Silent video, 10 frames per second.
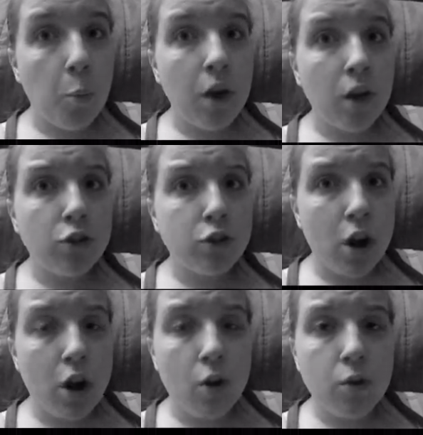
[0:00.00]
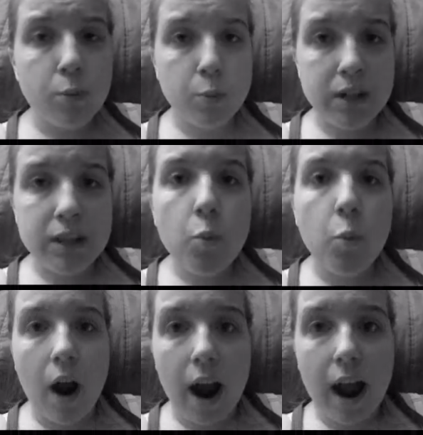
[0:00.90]
Well, no, the
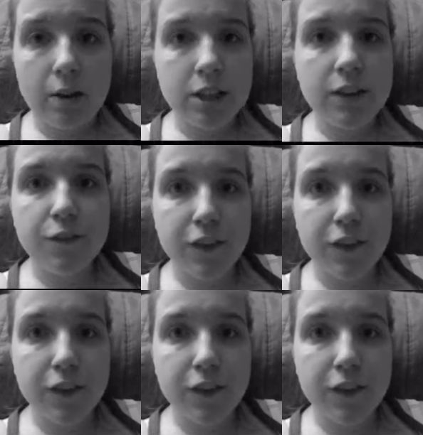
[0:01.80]
reason why I was